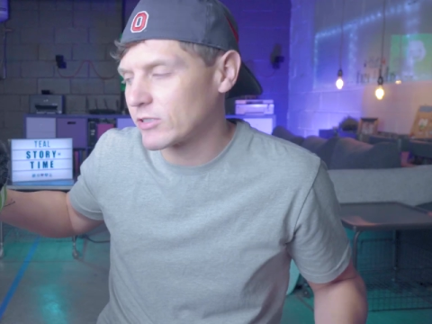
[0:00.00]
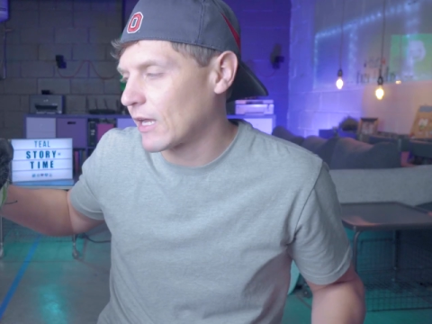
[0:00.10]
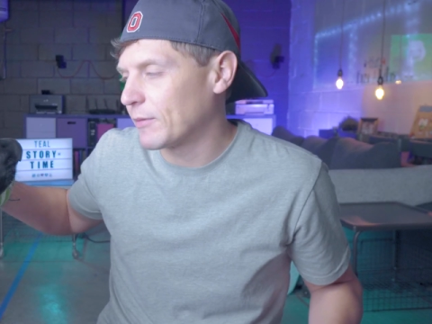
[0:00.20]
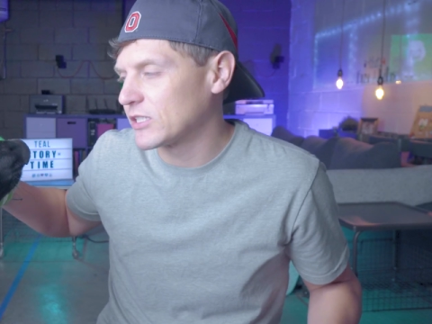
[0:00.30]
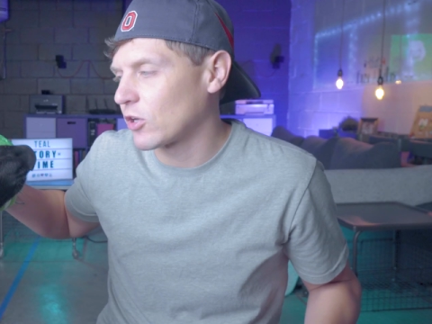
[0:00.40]
was
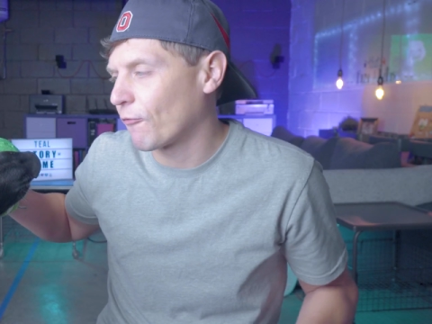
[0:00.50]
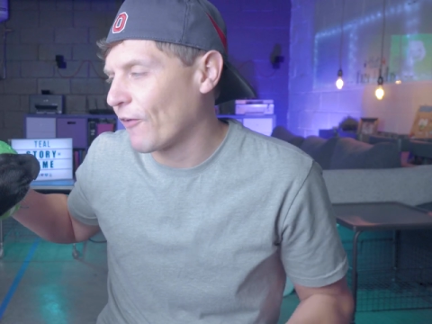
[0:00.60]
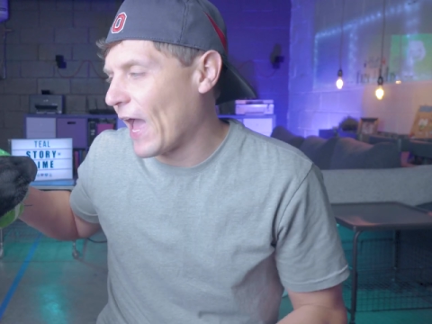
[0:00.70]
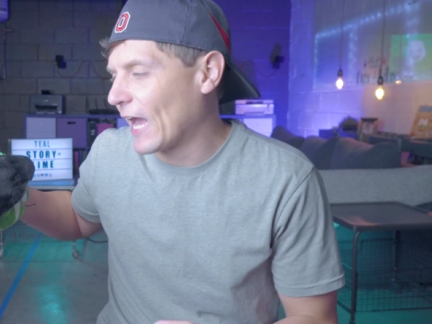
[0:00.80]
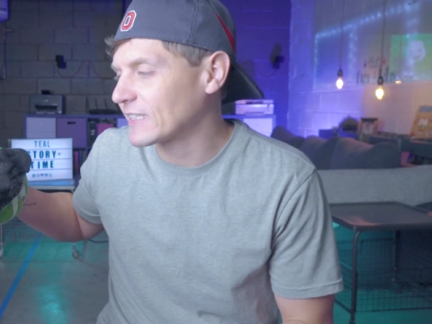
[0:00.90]
coming in so
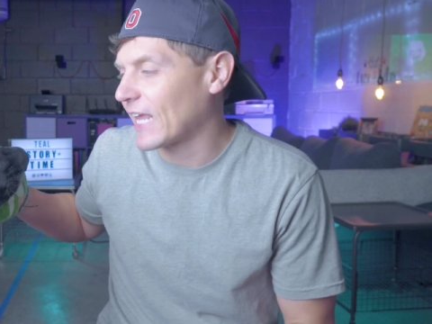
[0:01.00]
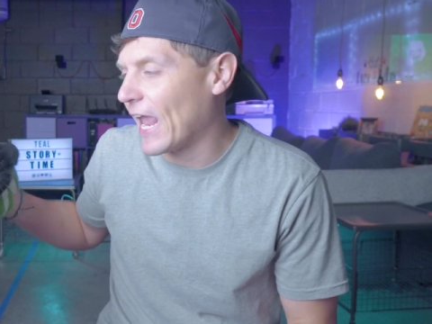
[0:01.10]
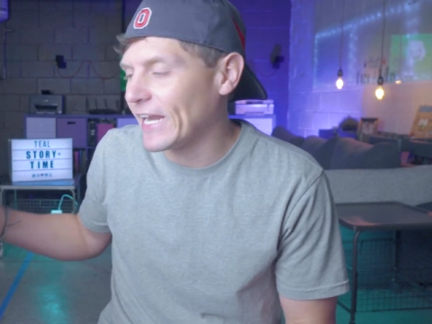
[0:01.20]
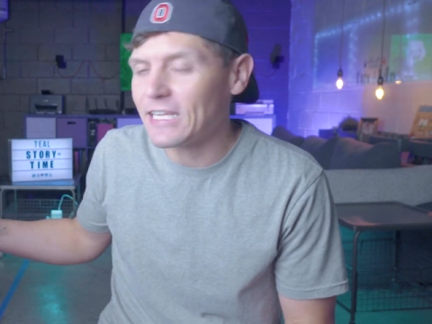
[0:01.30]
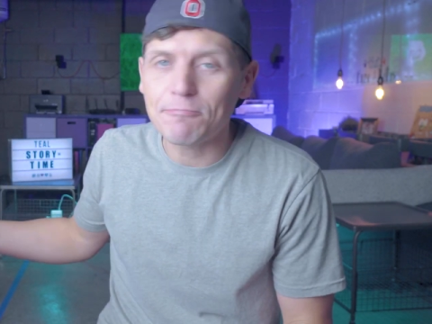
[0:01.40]
fast,
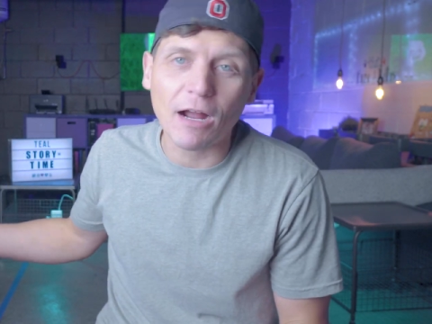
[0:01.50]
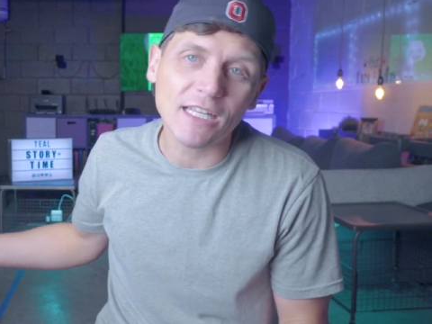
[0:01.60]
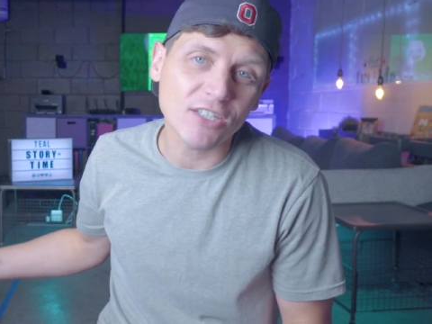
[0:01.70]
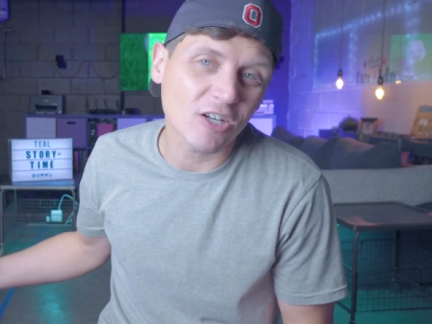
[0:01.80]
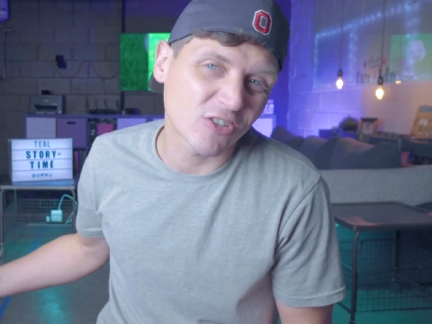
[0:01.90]
and he
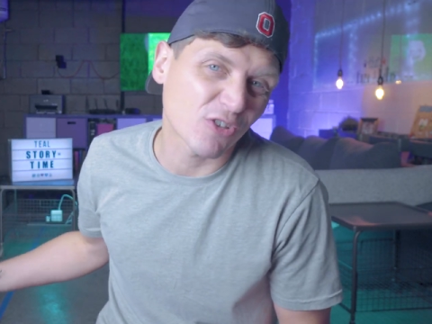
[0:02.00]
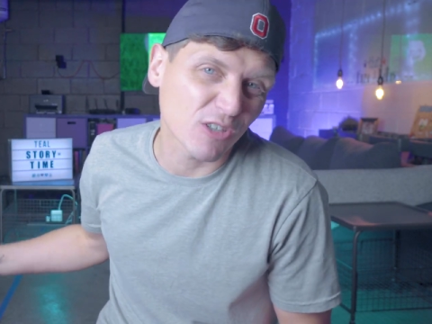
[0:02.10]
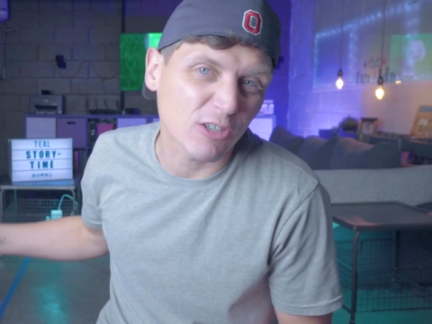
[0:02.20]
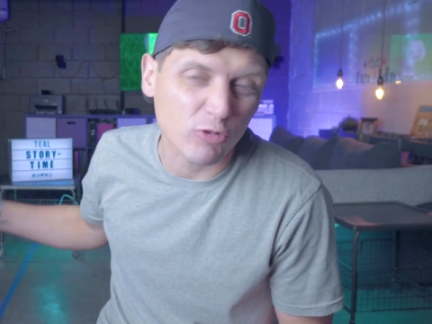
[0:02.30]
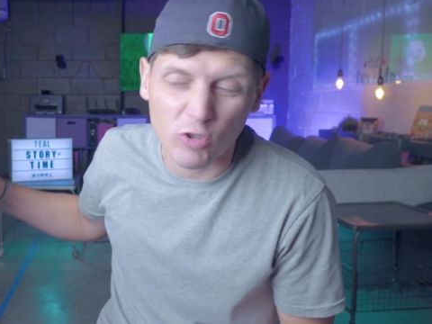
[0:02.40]
probably nudged her
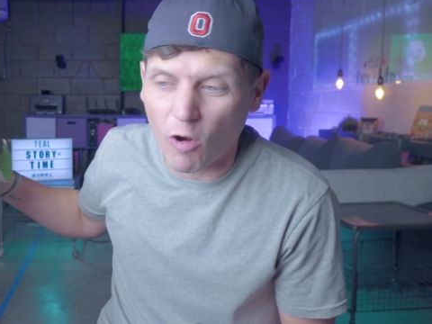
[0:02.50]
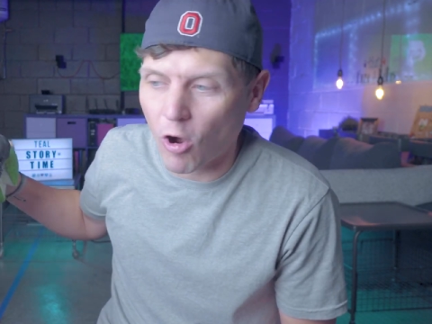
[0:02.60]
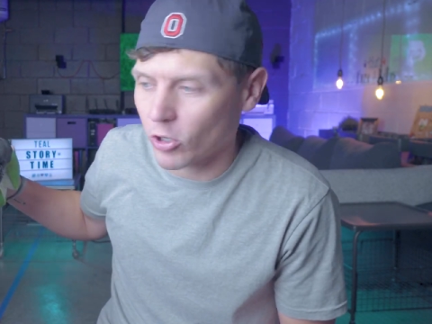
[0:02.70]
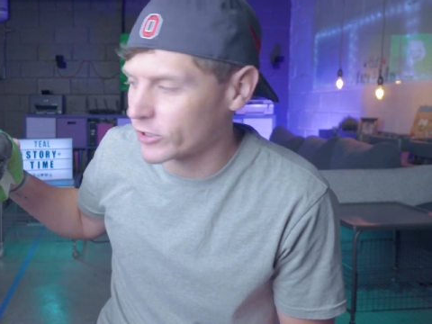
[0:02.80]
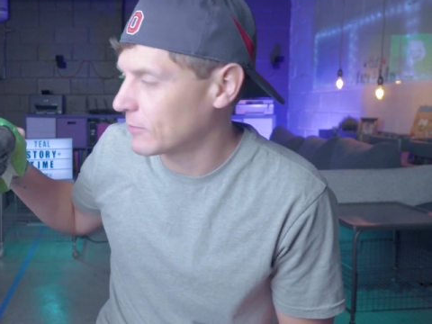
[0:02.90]
a little too
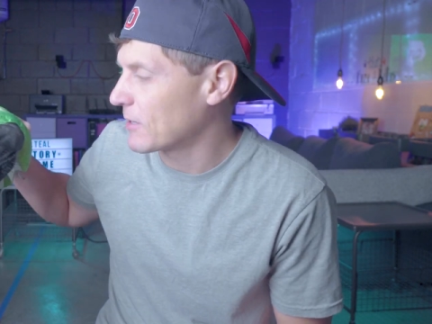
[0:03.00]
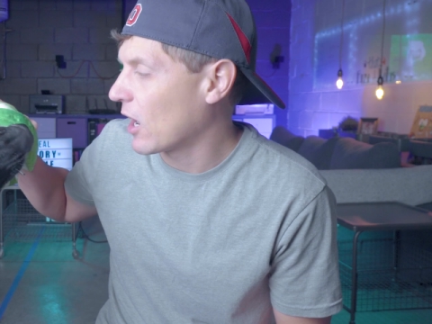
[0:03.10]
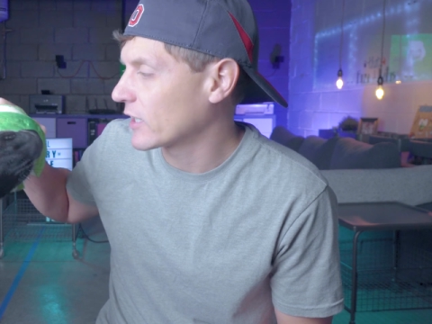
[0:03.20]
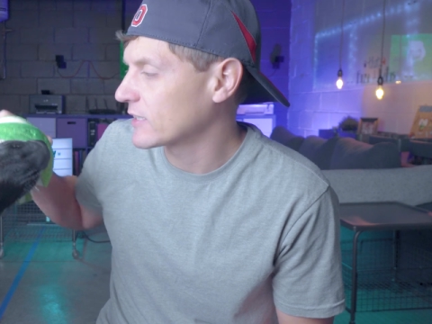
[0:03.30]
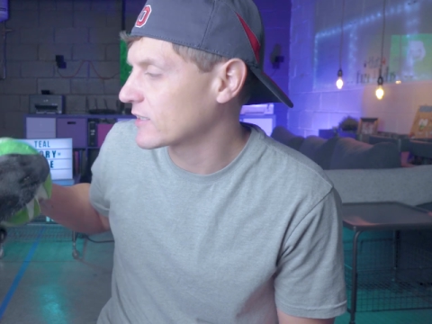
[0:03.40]
hard, to be
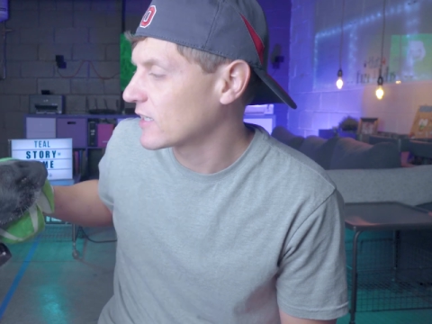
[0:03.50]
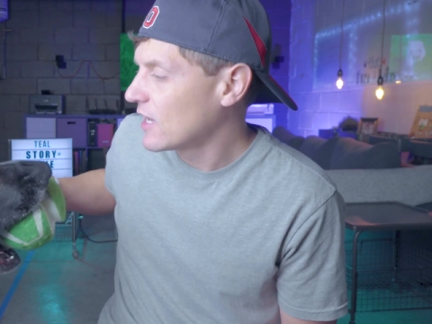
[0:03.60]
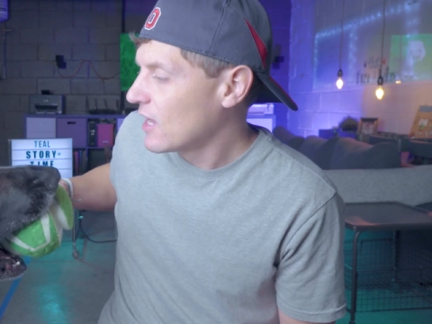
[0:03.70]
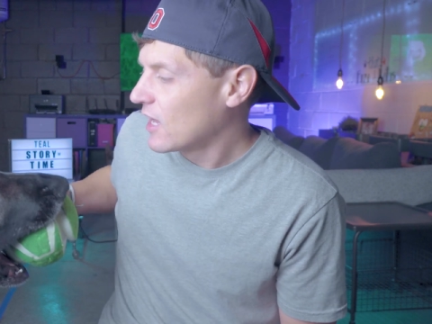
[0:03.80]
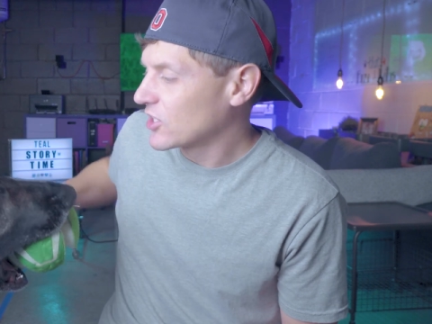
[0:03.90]
honest,
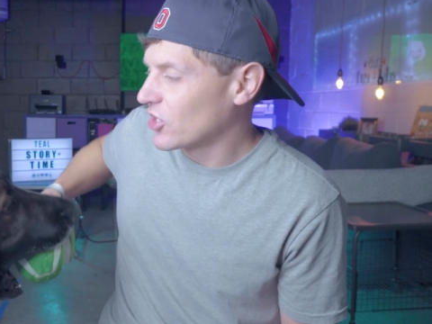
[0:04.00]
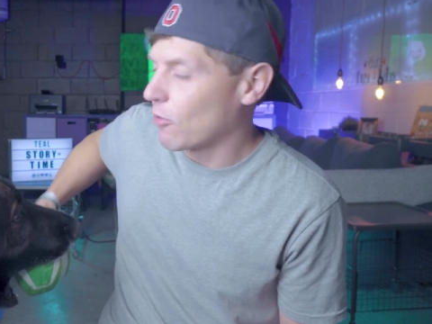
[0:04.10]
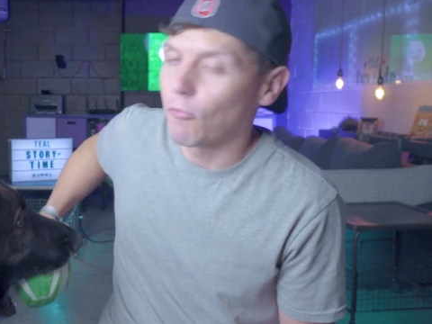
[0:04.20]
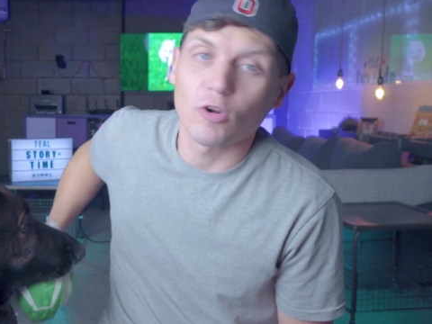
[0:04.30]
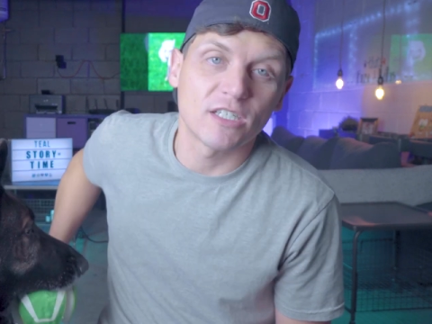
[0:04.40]
you
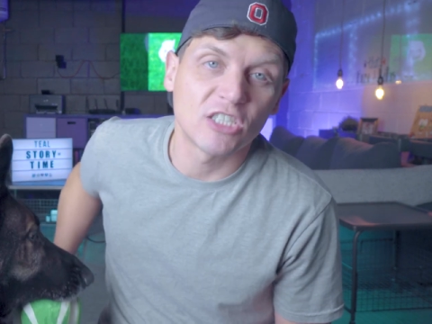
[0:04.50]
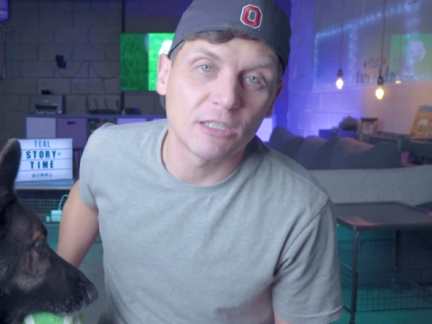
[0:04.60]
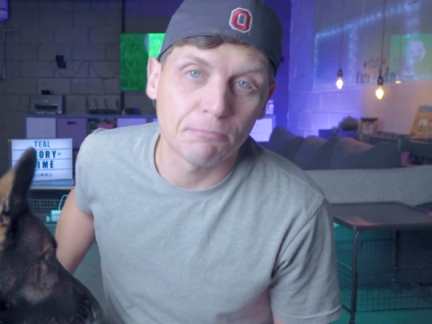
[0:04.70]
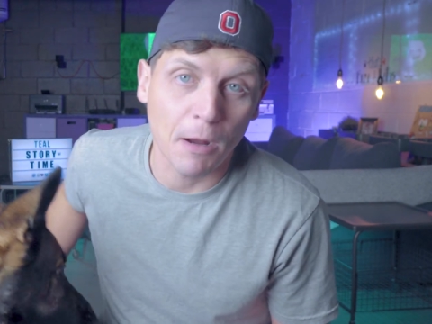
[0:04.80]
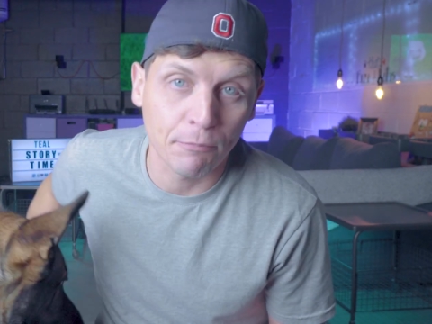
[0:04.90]
know, more than
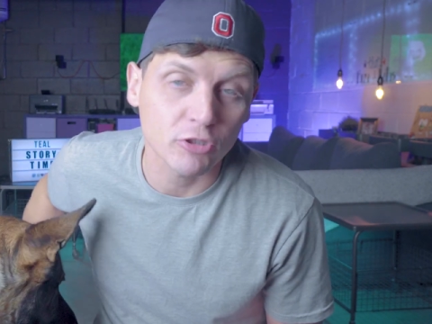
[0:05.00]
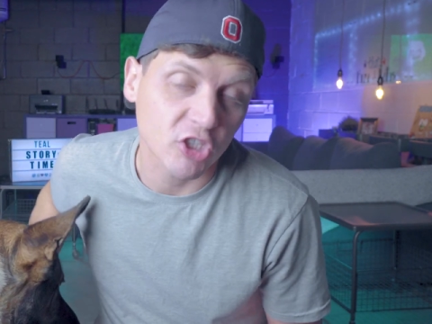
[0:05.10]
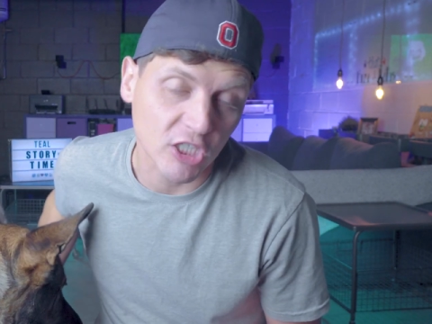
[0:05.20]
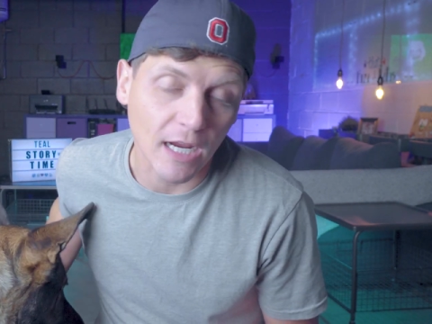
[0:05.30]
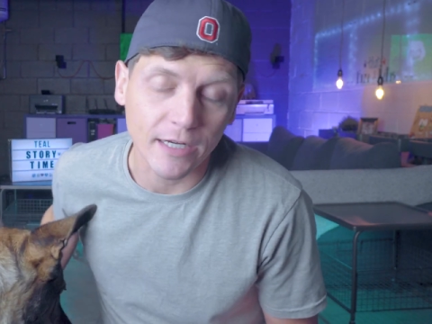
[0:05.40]
she
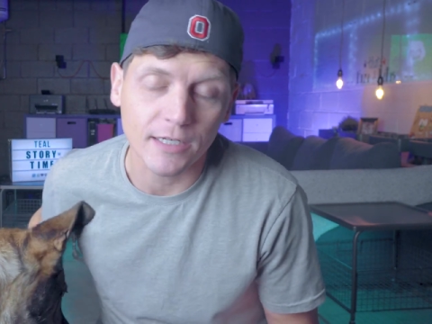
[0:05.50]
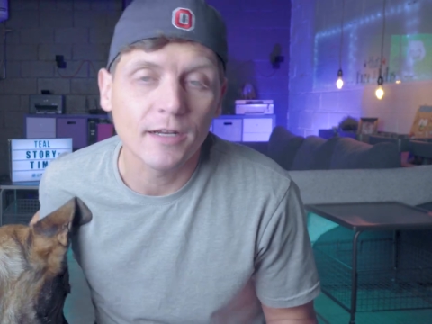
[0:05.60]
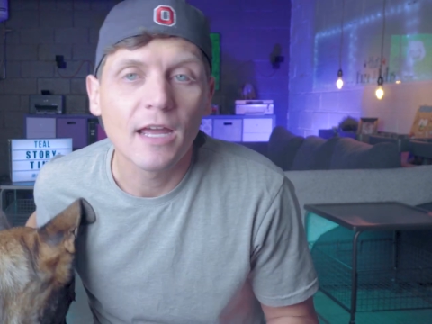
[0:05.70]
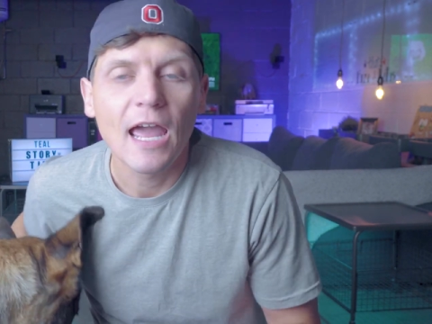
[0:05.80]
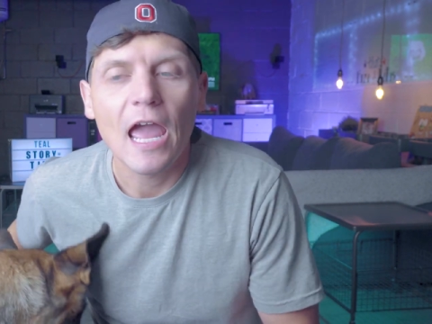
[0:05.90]
appreciated.